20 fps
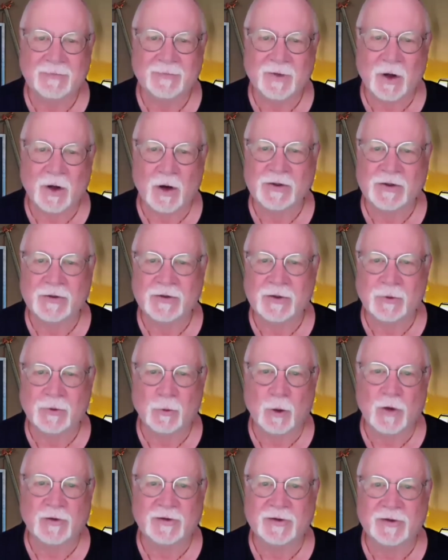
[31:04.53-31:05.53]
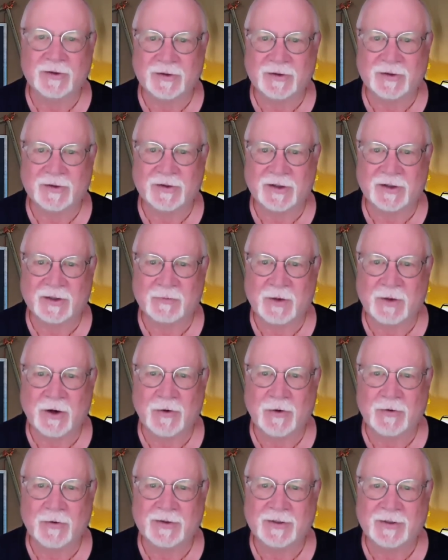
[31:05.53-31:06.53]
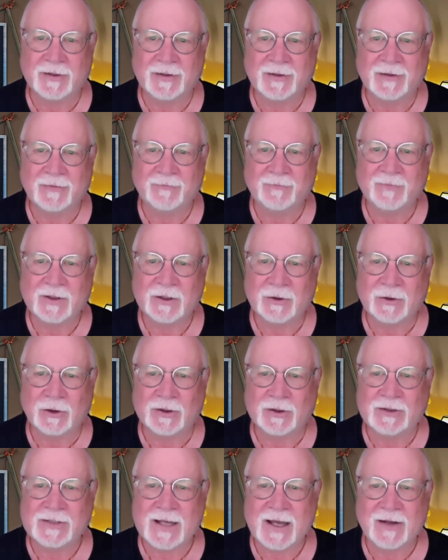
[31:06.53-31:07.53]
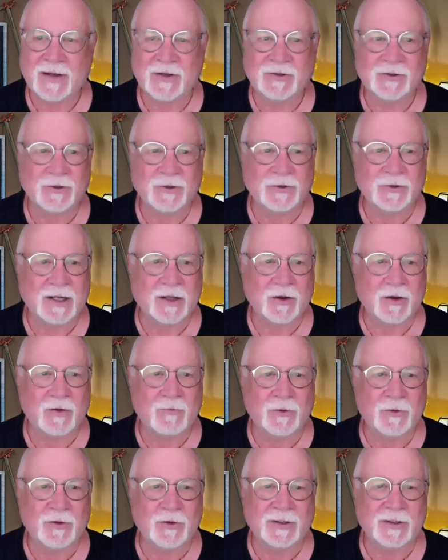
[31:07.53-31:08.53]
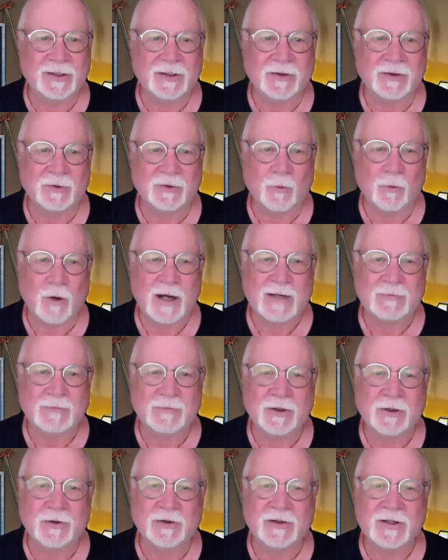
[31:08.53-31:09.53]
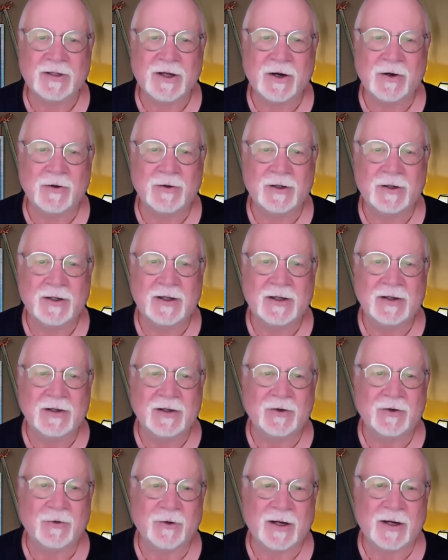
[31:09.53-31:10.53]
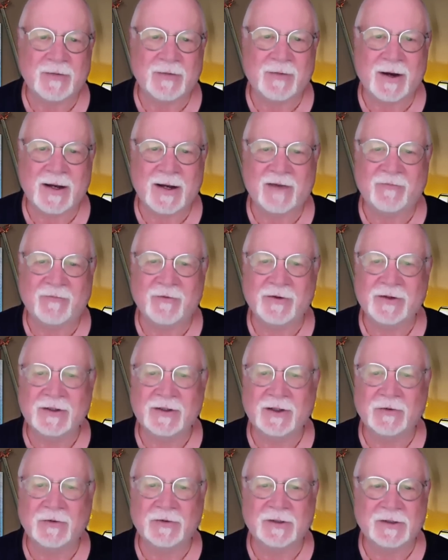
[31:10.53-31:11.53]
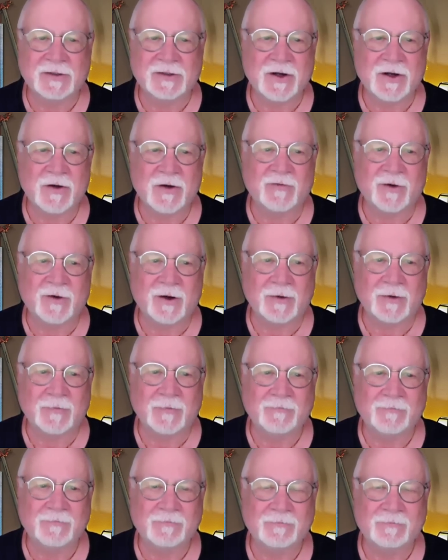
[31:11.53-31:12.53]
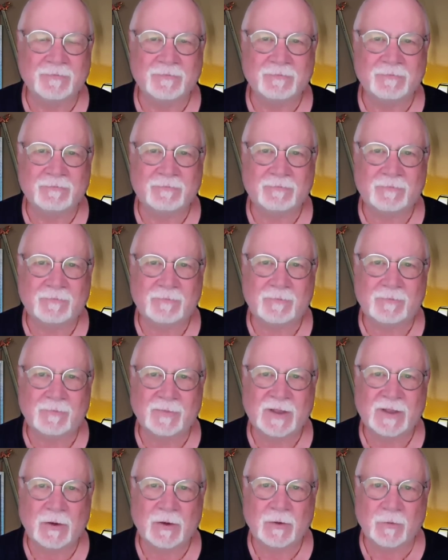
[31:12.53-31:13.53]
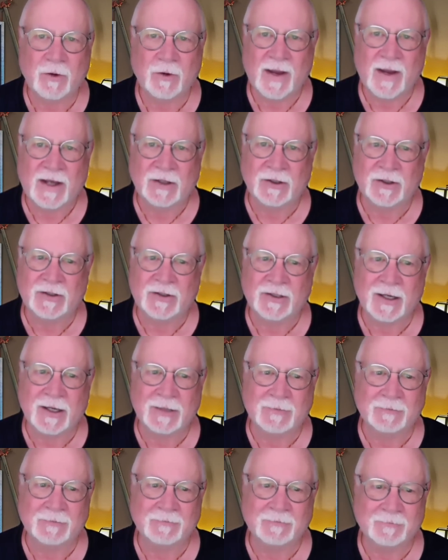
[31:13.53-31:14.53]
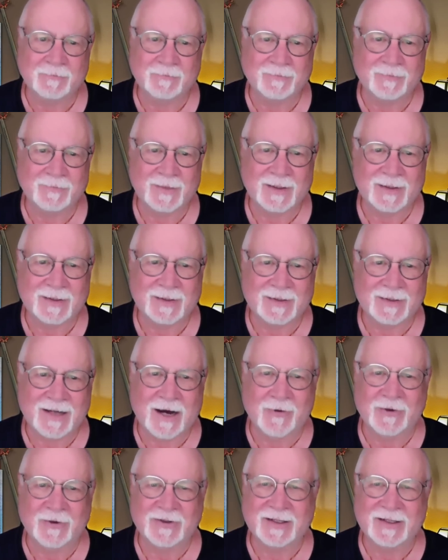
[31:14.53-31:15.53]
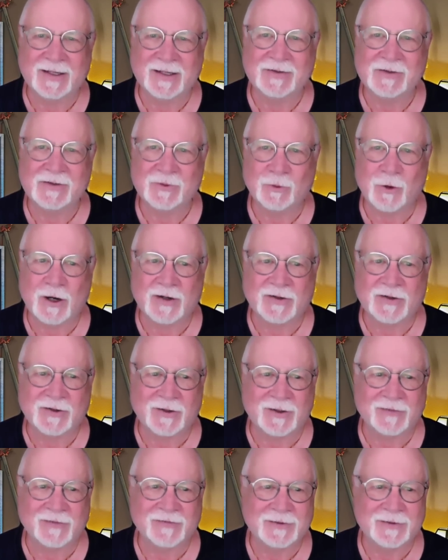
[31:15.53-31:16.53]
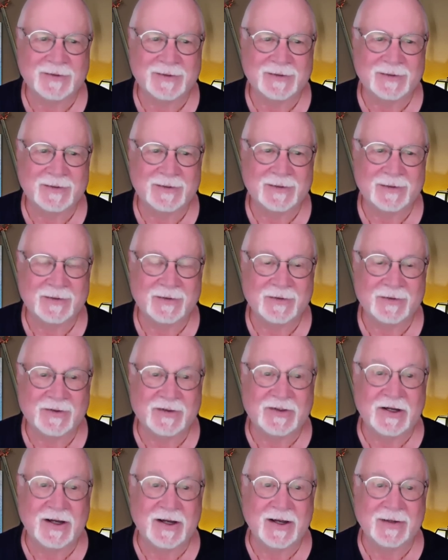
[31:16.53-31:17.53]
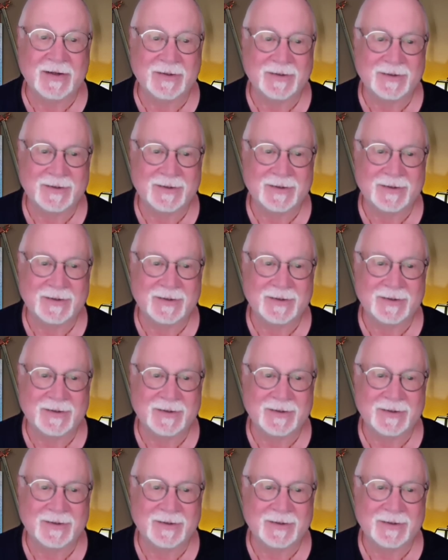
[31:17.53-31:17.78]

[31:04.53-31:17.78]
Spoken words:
all your neurosis is exposed. You look down at your yellow boots against the white, pure snow created by Everest and Lhotse snowfall. We made good time, Dawa says and trots off. Stunned,